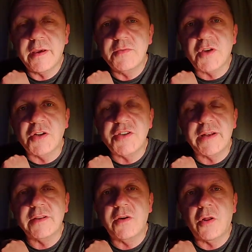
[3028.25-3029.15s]
He's got a
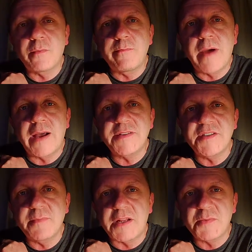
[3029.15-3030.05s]
channel called
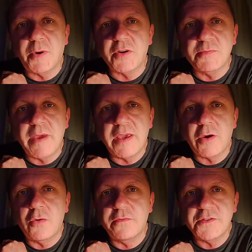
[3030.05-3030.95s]
Marty's Matchbox
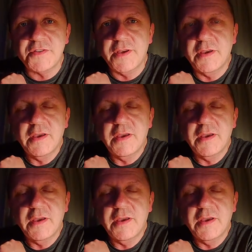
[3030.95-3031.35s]
Makeovers,